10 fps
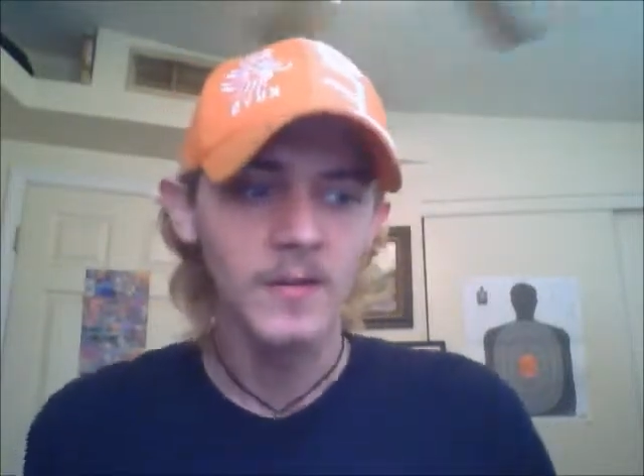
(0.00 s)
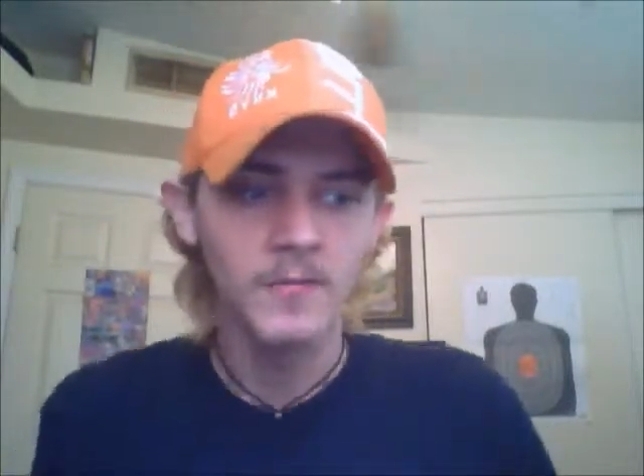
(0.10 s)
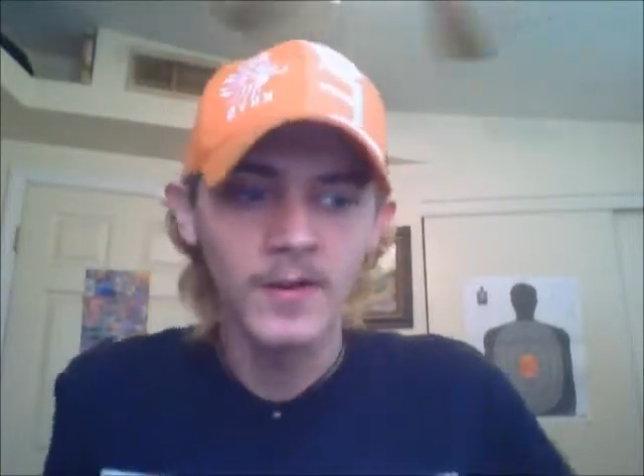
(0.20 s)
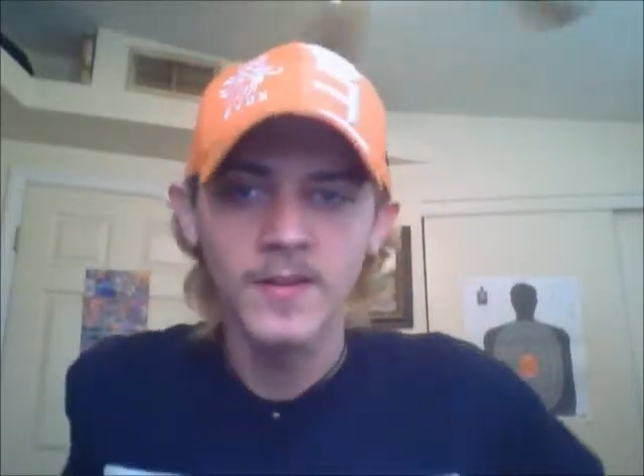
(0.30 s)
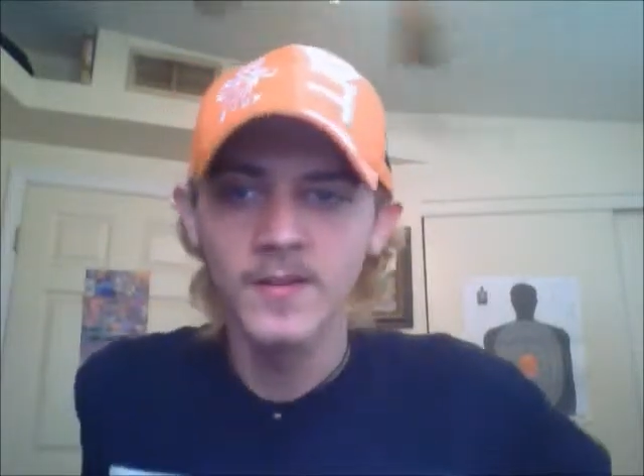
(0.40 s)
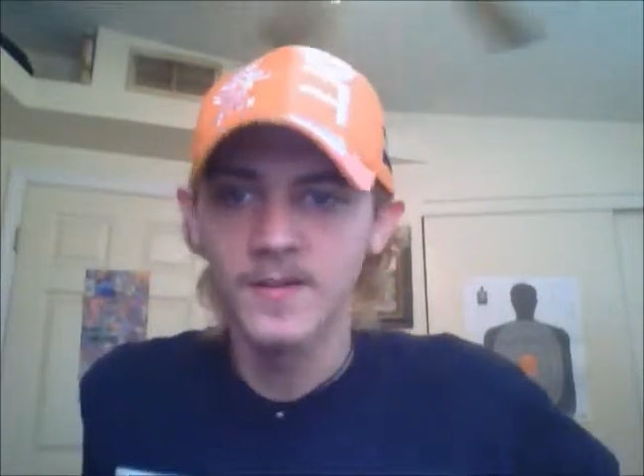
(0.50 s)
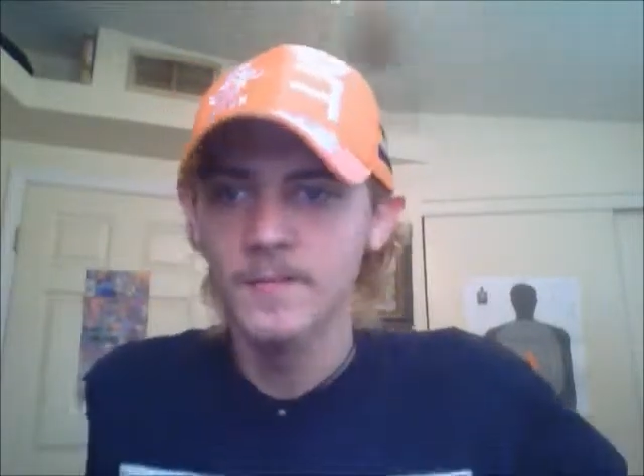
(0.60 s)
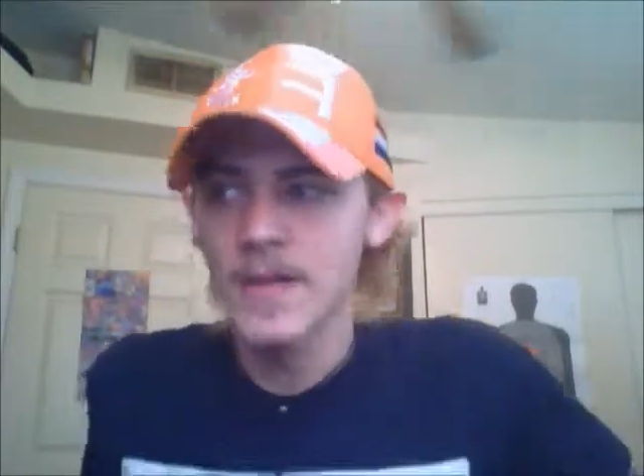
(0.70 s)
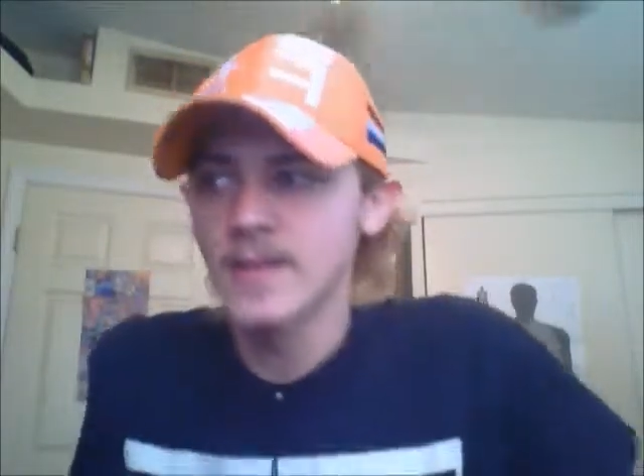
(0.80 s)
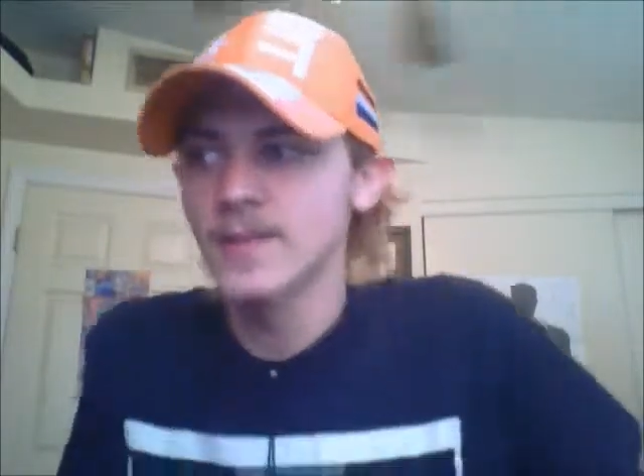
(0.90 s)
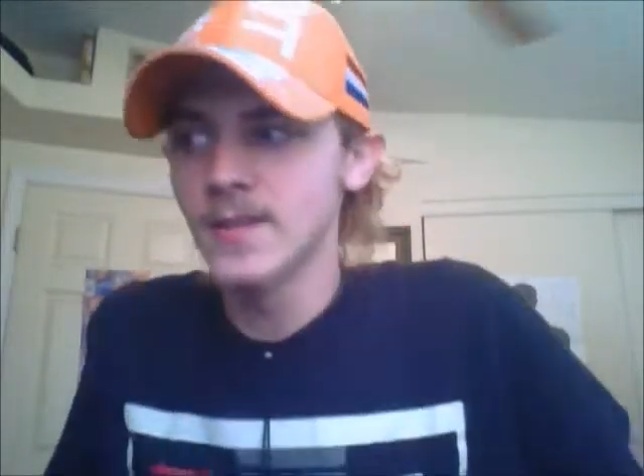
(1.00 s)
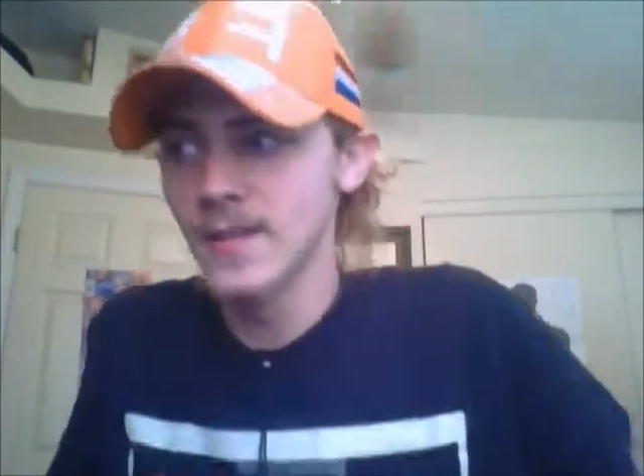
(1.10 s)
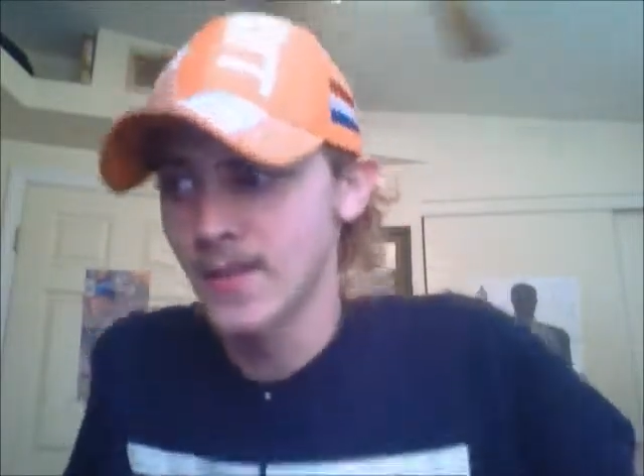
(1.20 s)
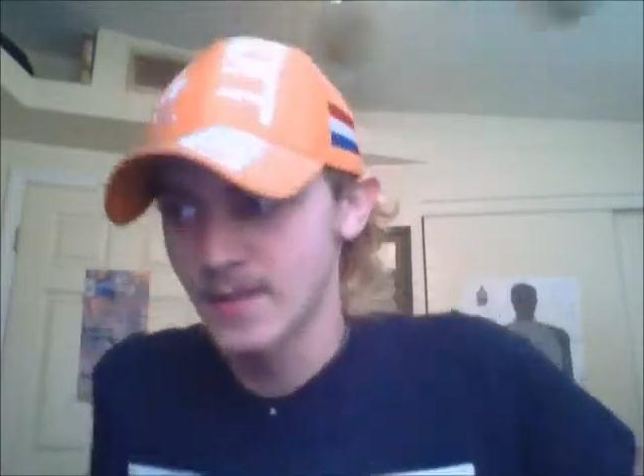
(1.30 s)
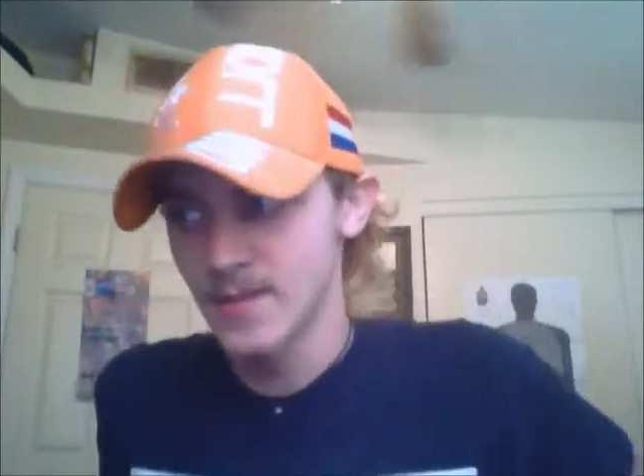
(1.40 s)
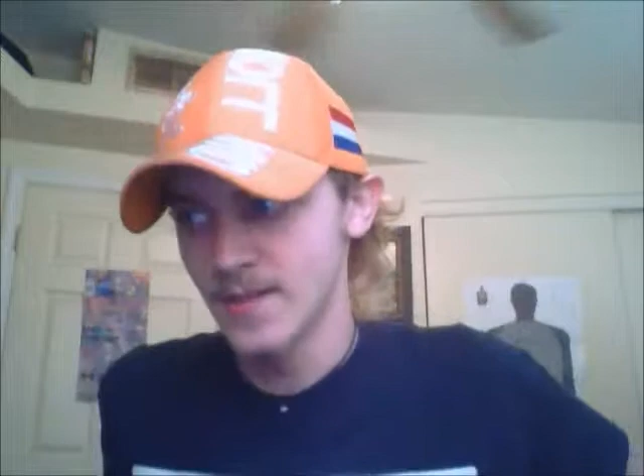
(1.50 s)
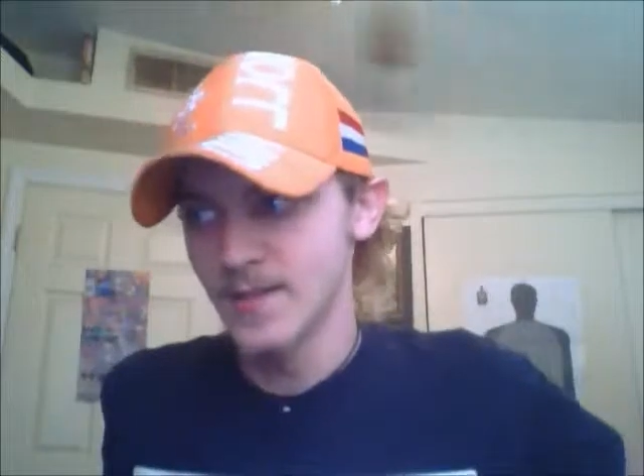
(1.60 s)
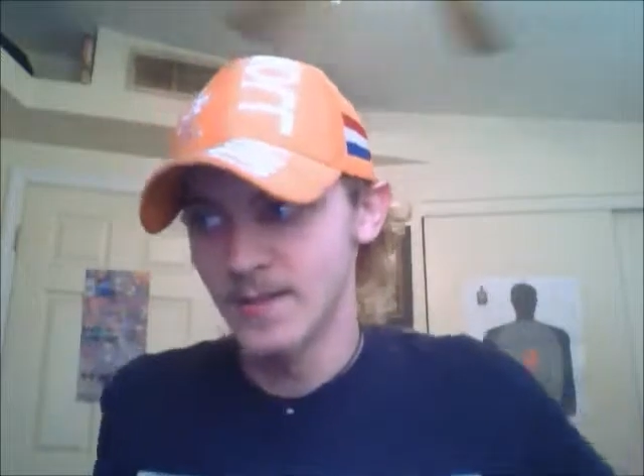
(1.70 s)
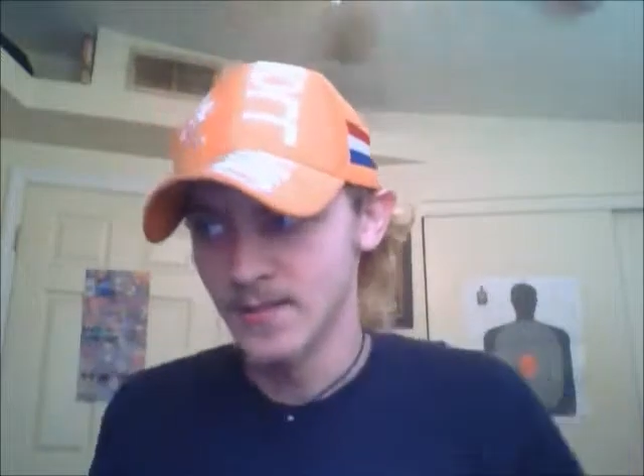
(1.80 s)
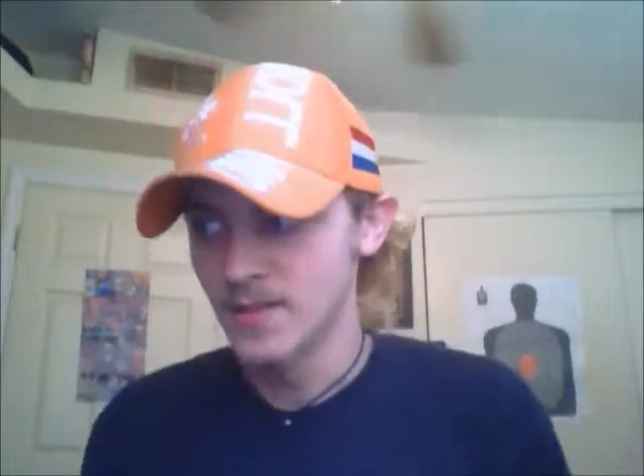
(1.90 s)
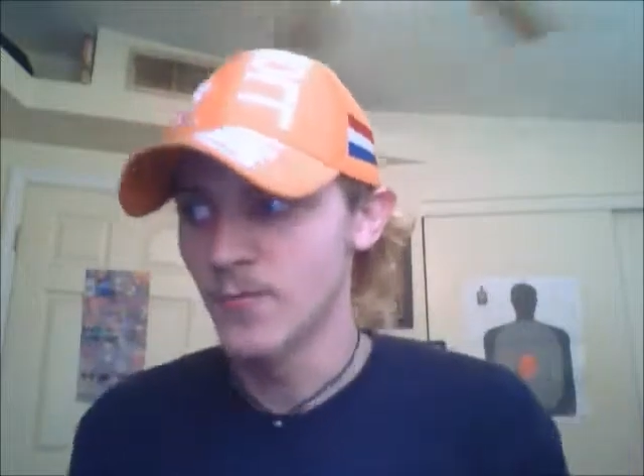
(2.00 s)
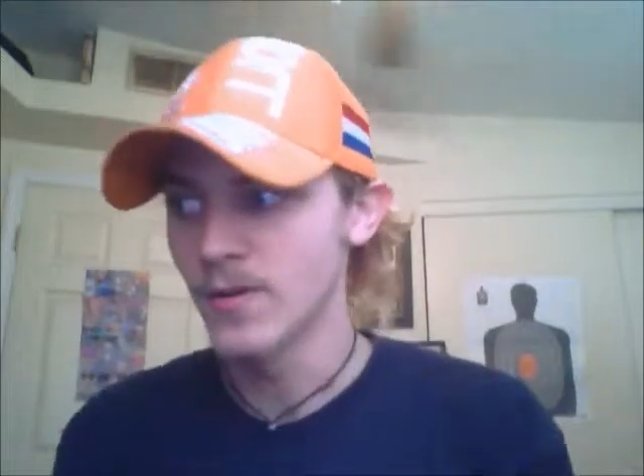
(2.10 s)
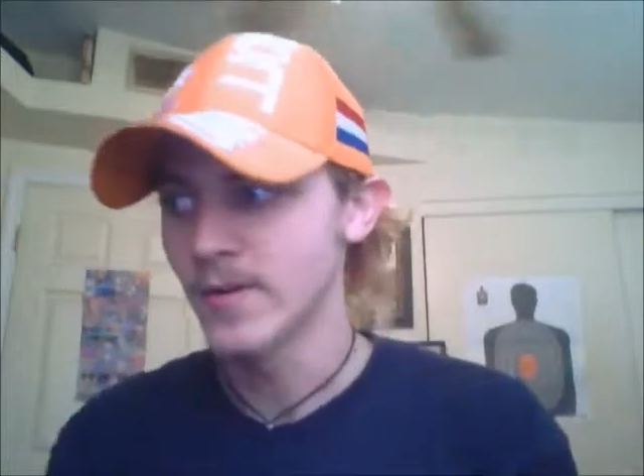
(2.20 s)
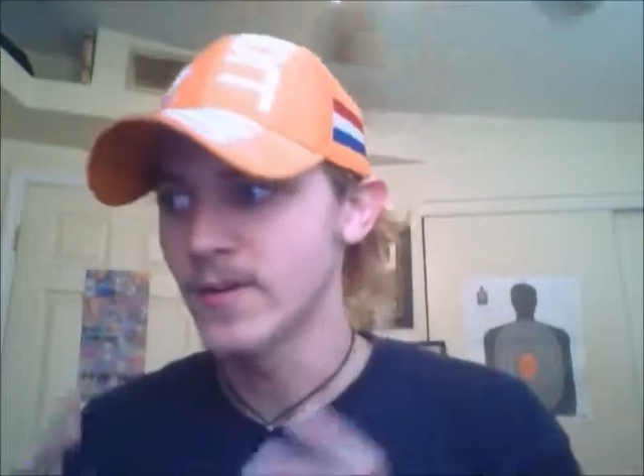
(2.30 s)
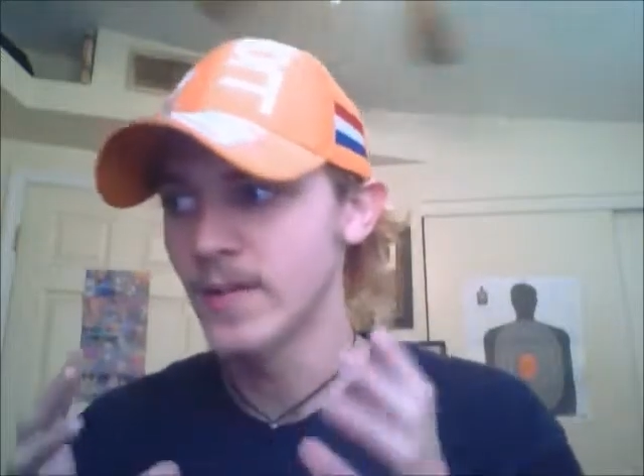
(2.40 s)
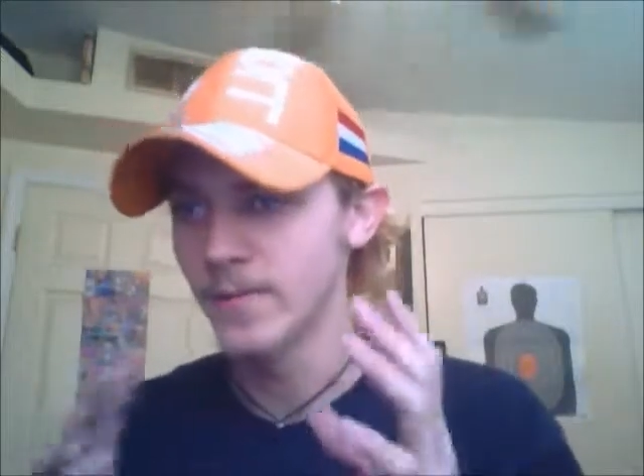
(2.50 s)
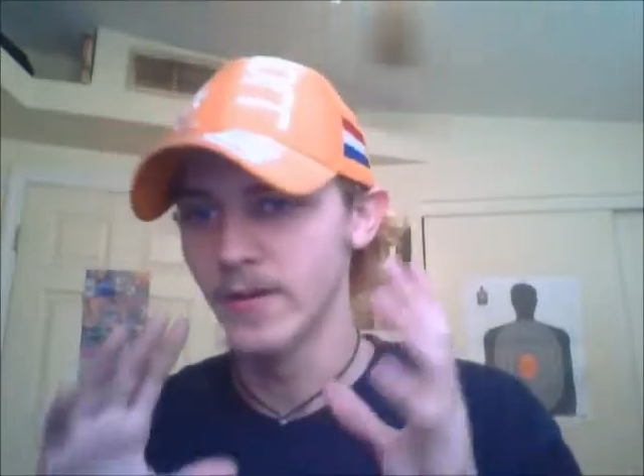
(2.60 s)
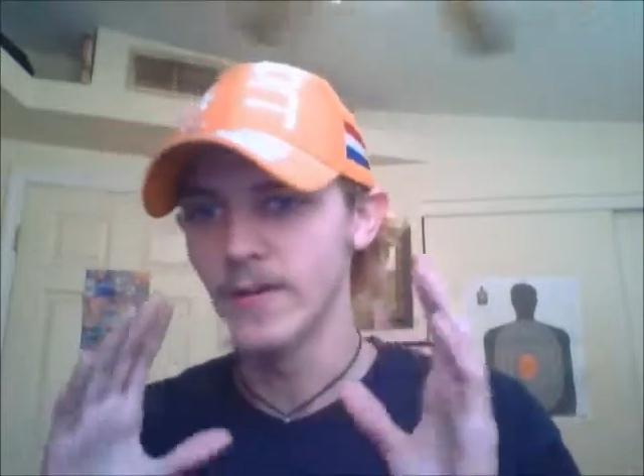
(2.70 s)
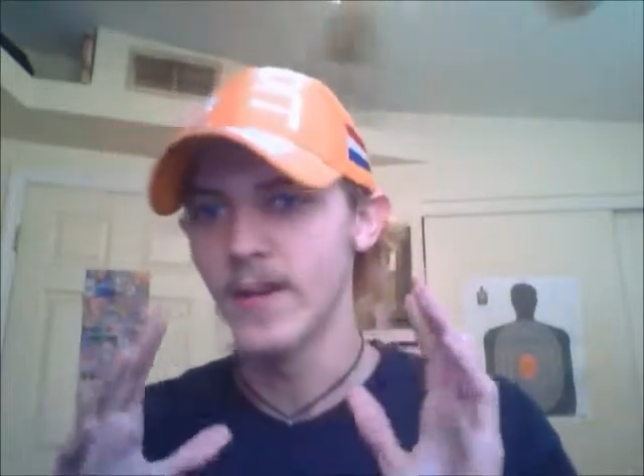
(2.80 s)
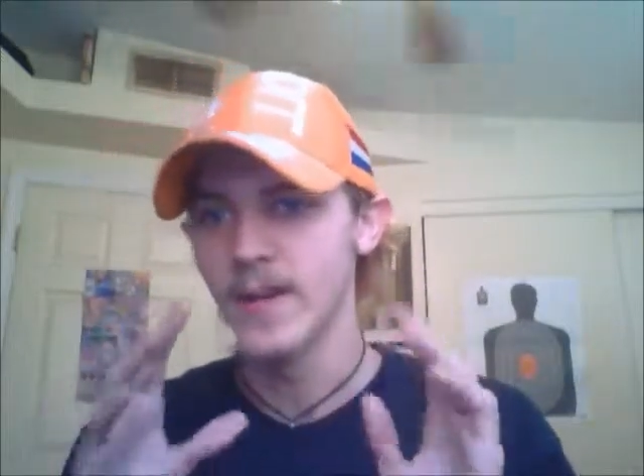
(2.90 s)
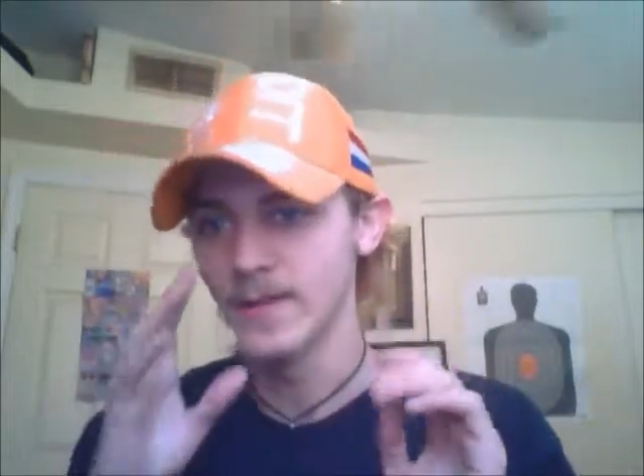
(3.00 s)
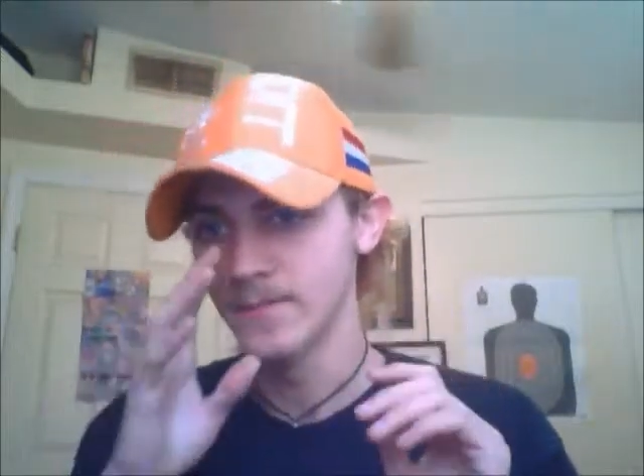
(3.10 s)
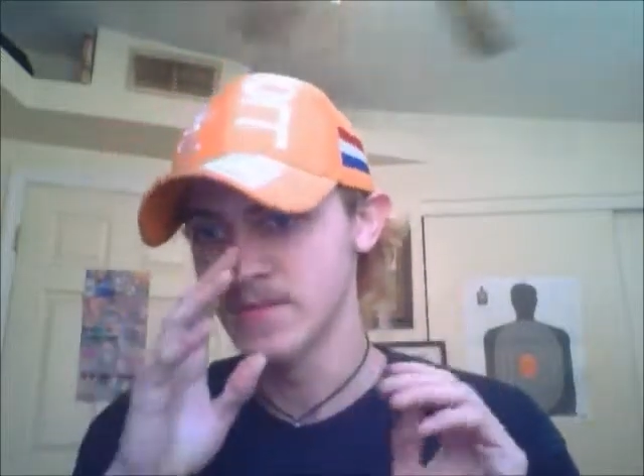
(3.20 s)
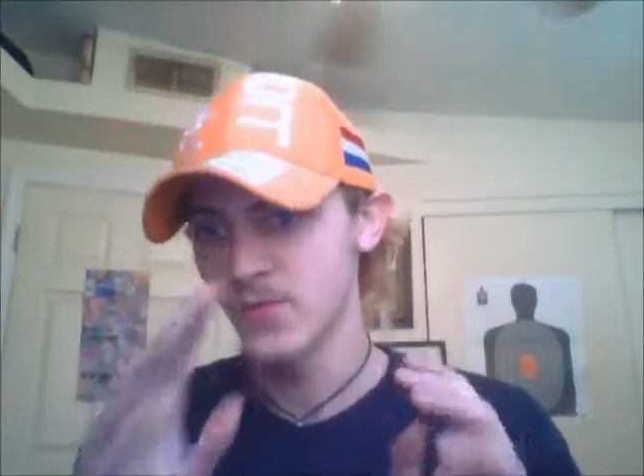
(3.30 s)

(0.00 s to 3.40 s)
one of the main things is you want to keep your games